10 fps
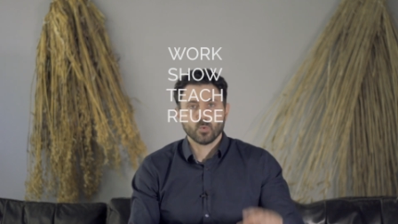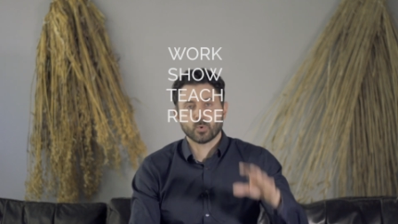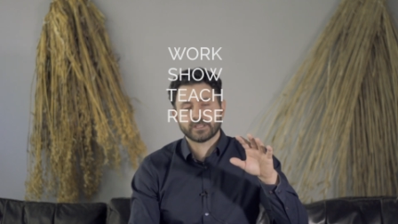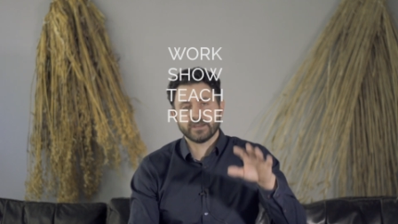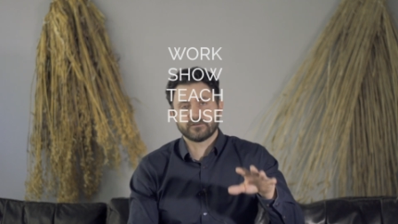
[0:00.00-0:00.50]

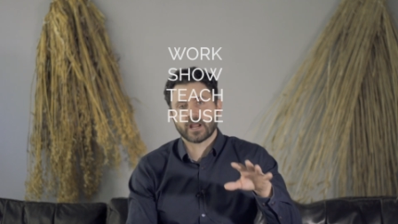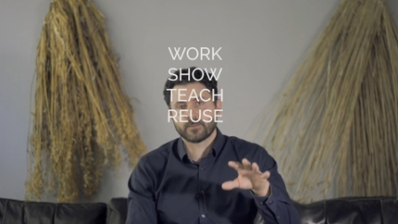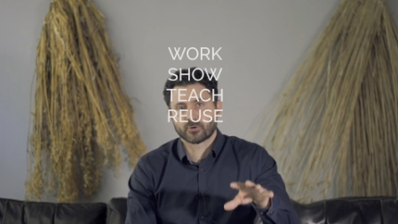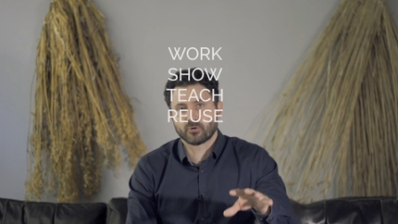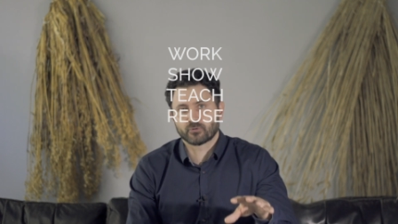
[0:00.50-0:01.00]
Whatever I
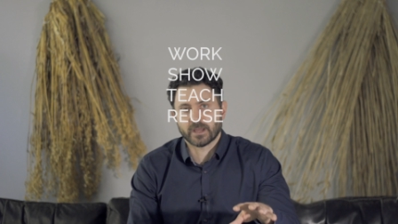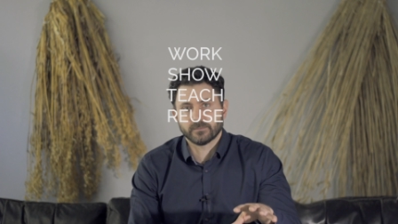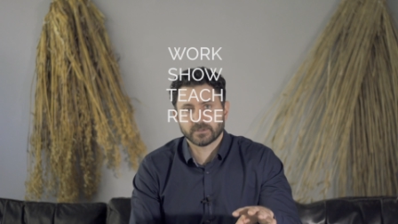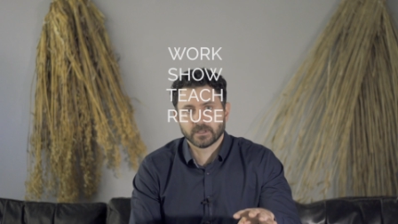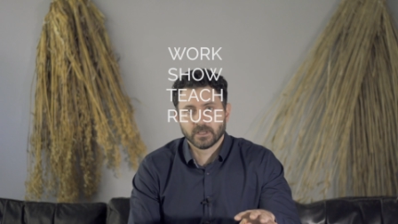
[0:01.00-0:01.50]

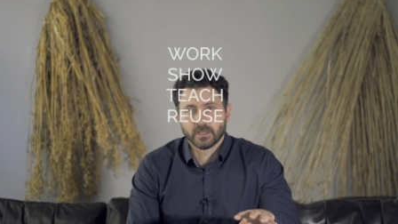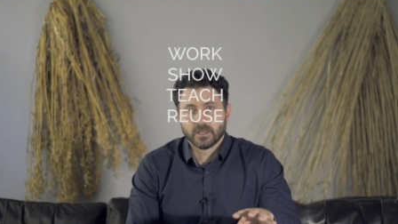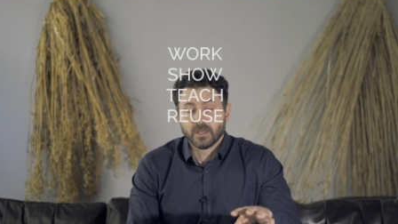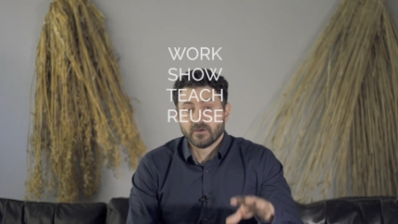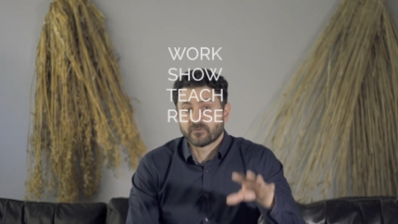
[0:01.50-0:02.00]
programmed,
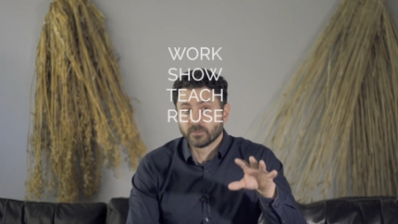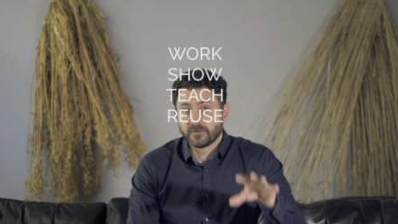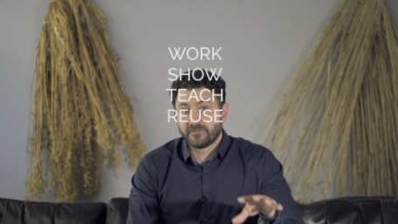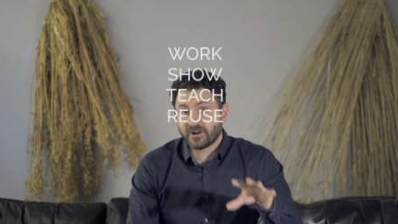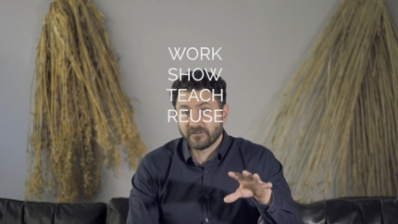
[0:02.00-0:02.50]
from
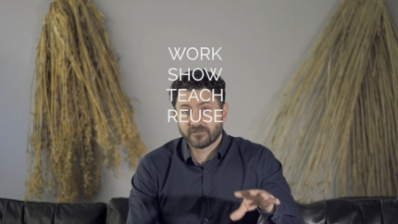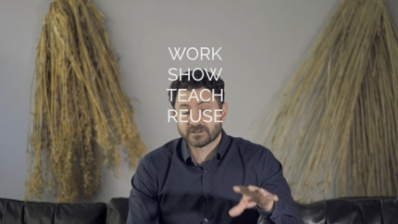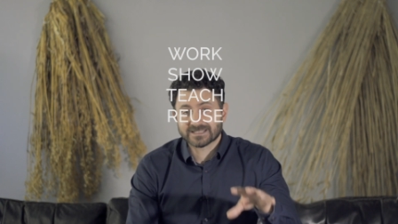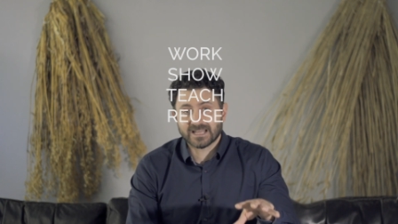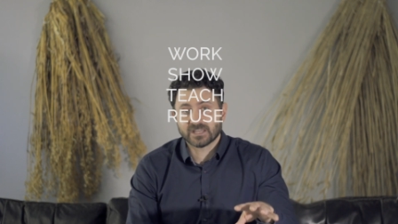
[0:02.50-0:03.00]
the very
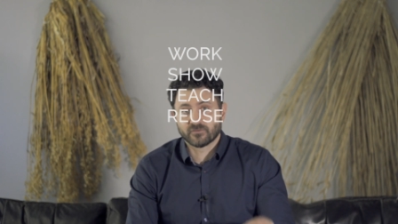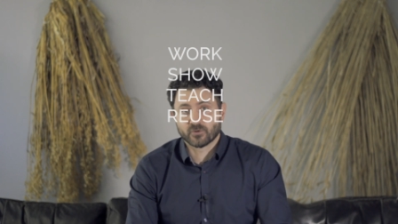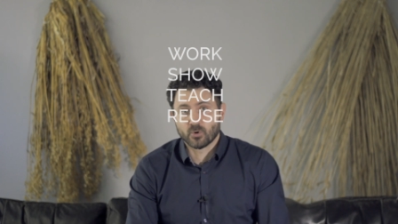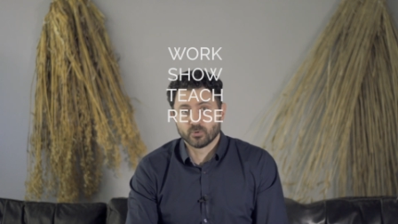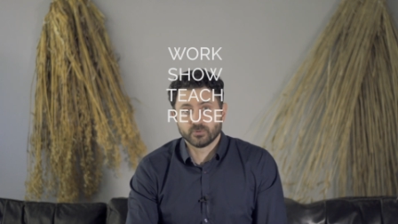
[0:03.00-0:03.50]
first line of
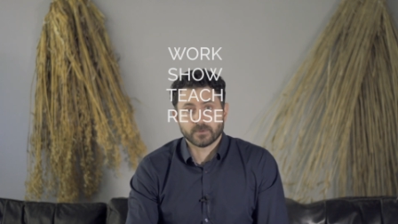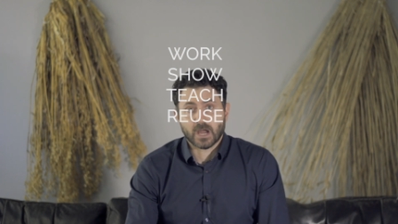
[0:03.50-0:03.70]
code,